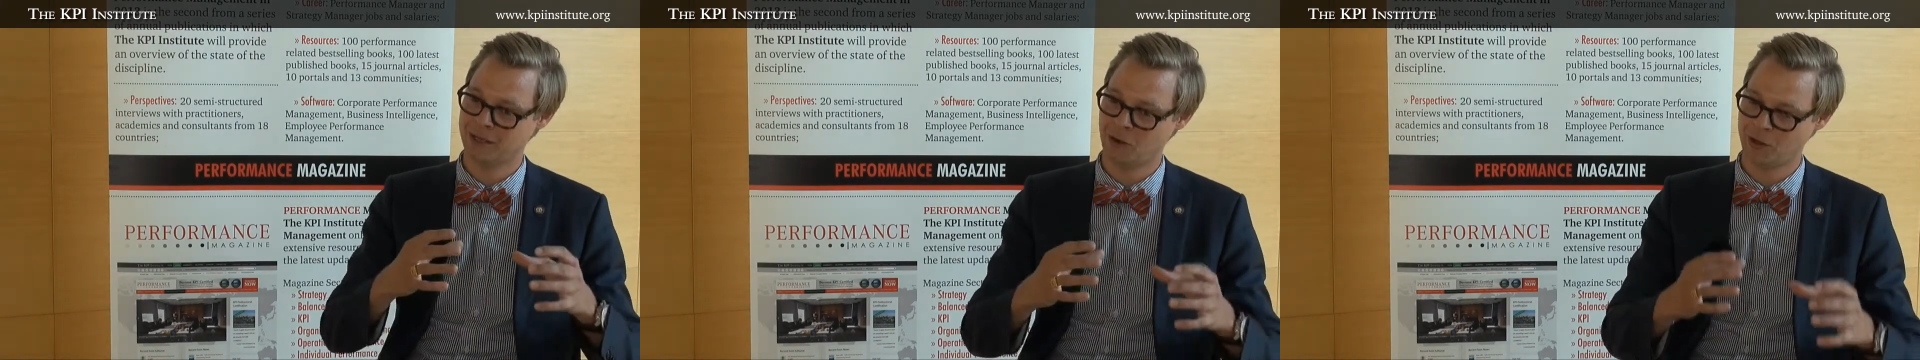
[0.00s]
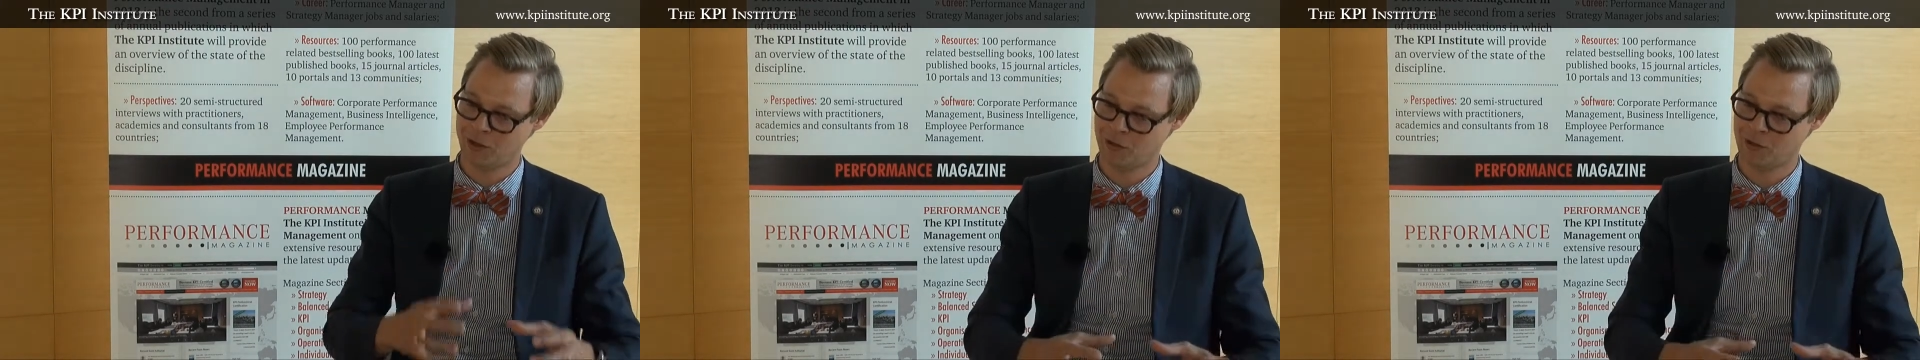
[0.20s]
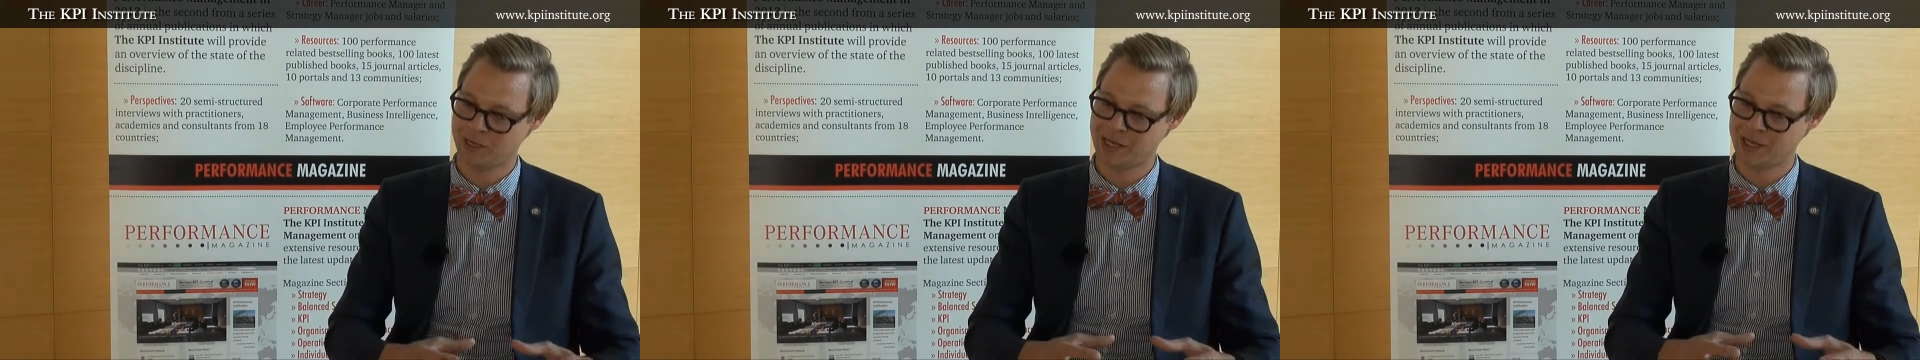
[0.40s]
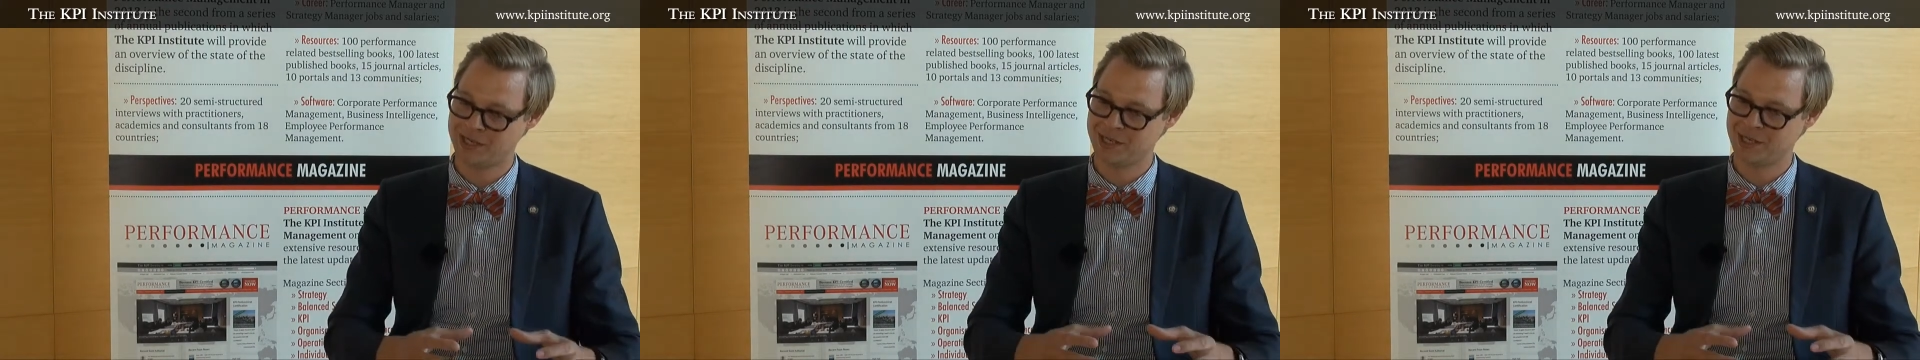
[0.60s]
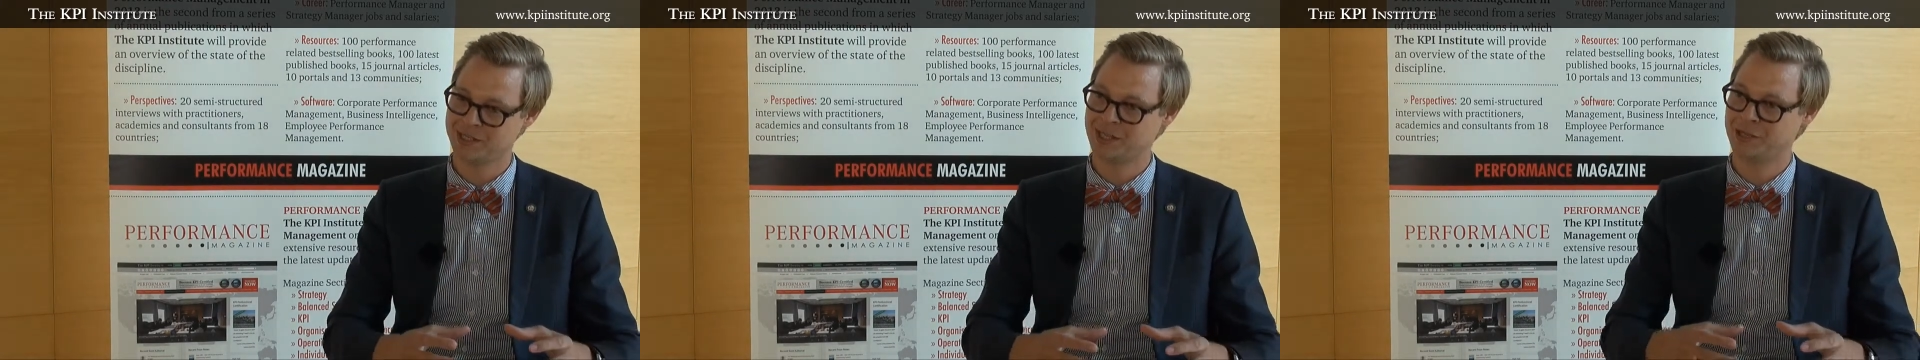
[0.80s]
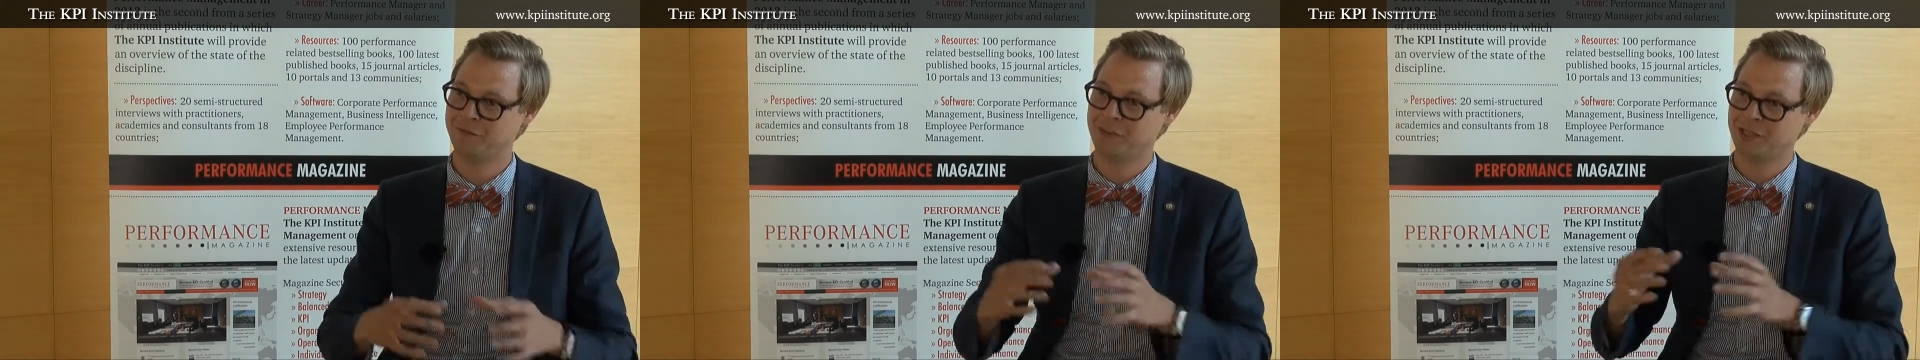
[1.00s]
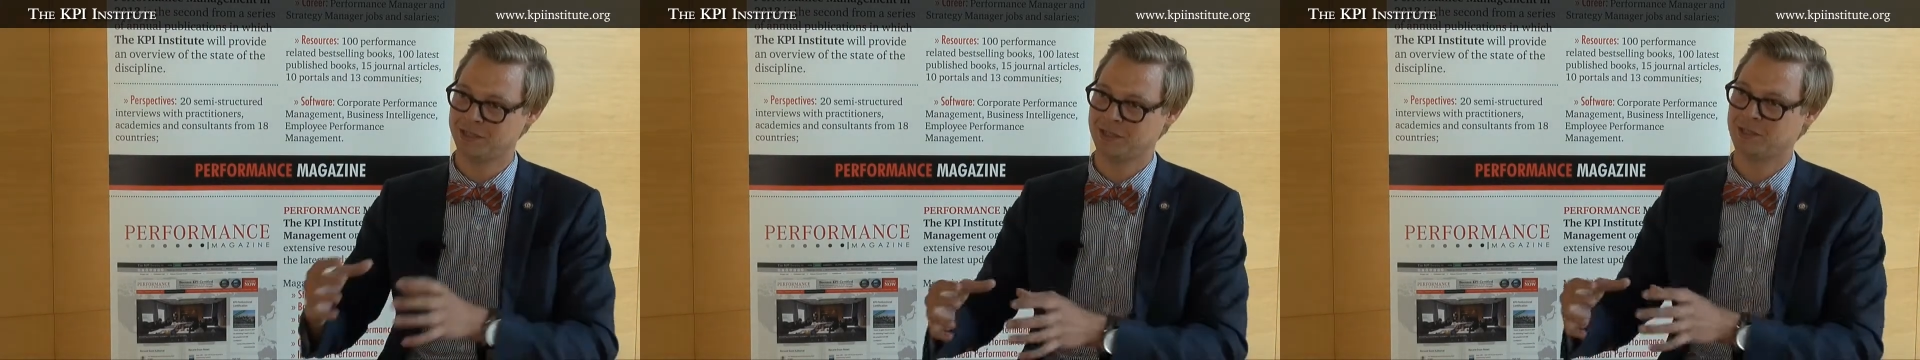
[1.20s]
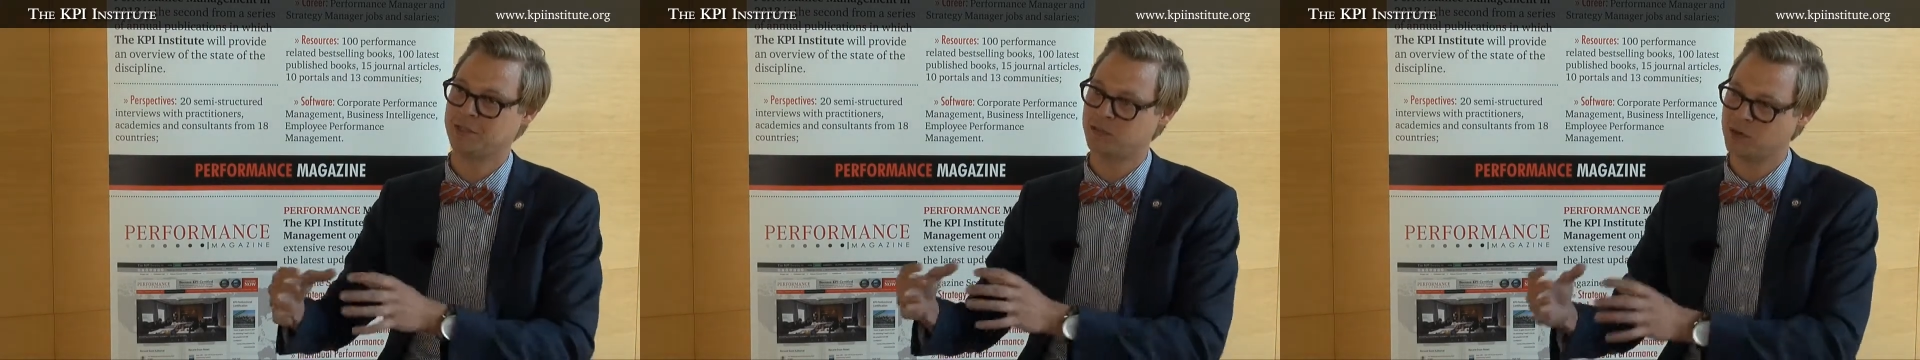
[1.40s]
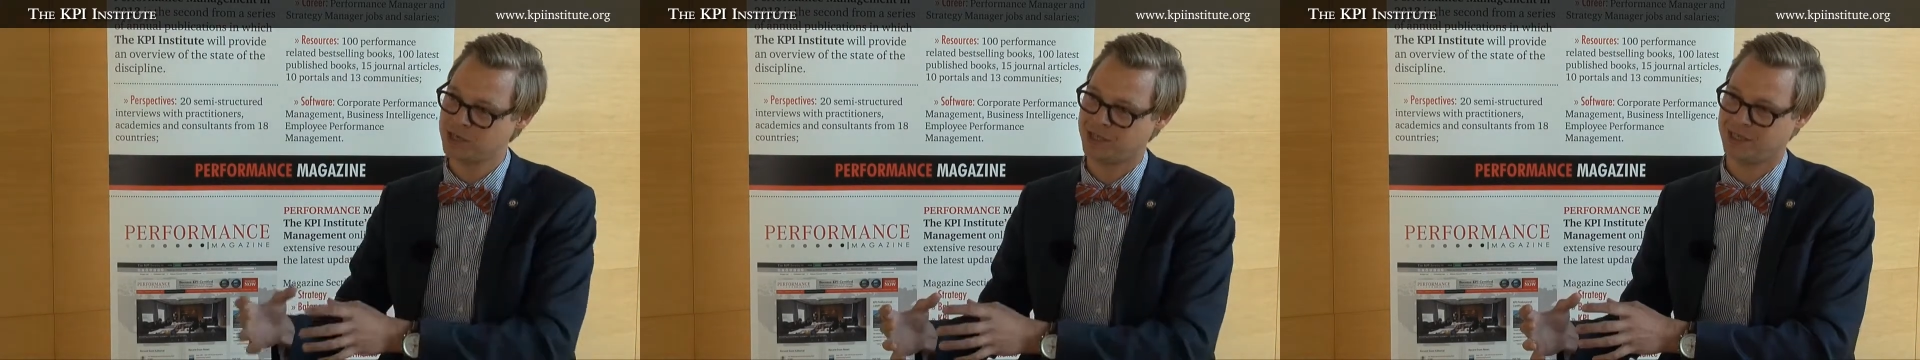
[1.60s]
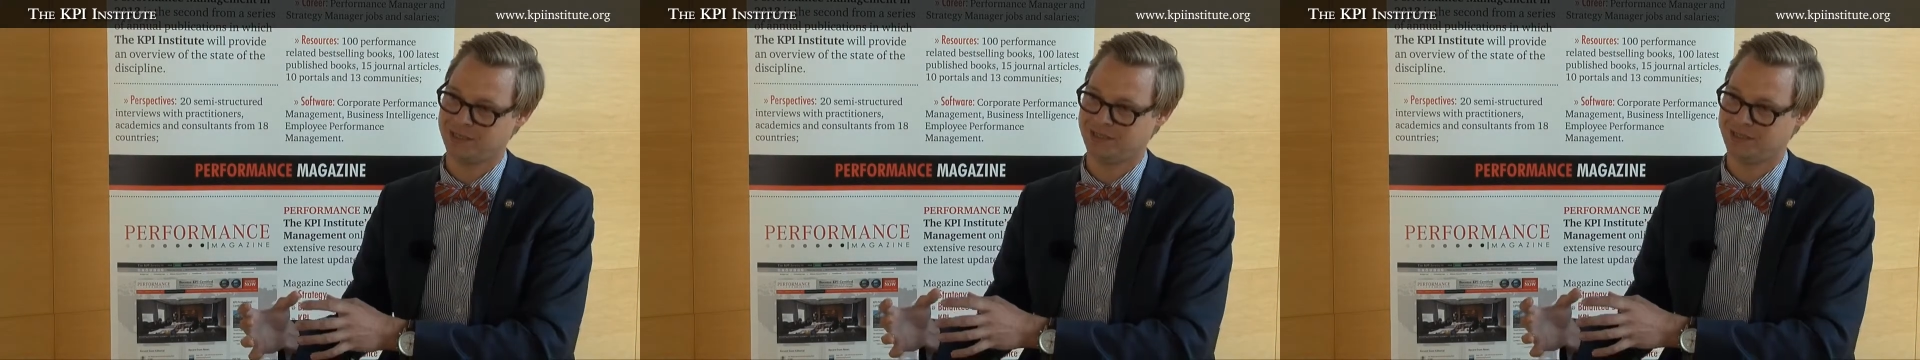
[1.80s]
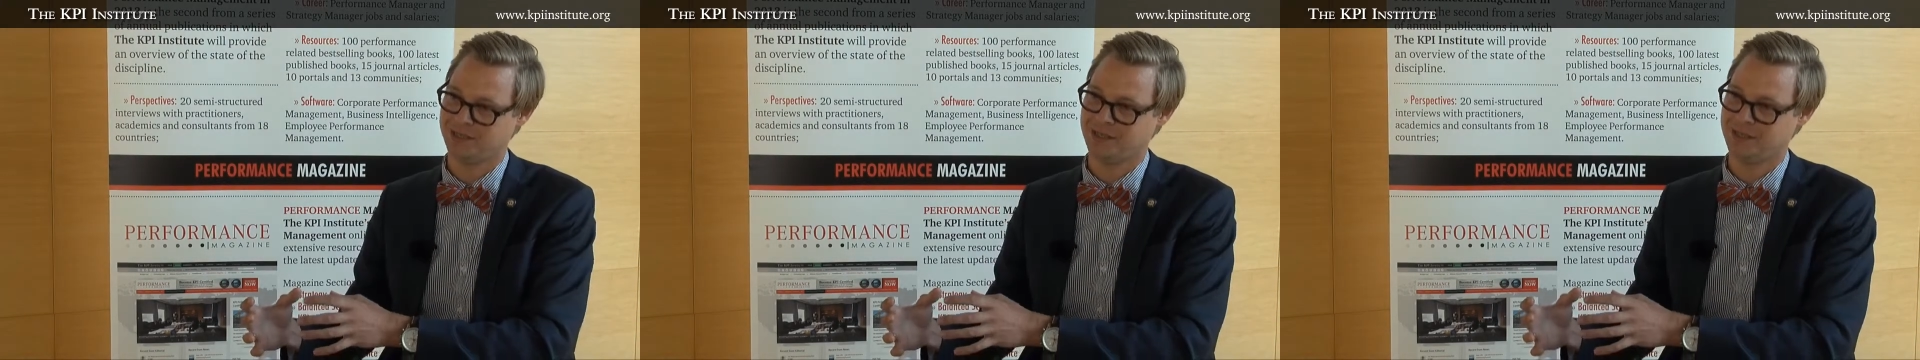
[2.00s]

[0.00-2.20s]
organization affects the project.